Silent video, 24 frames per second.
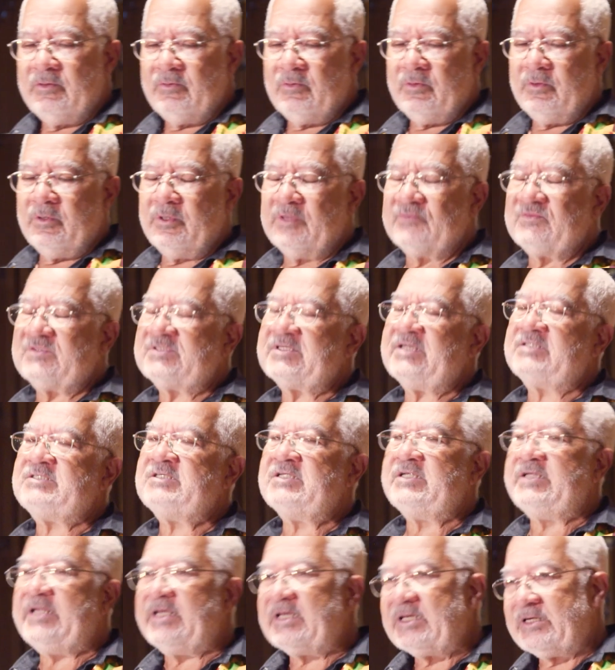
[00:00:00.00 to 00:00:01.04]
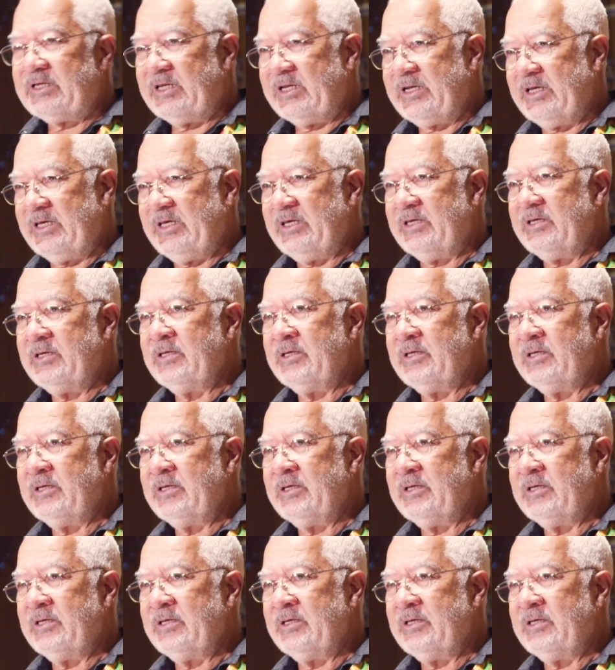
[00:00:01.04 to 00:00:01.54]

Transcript: of such dignity,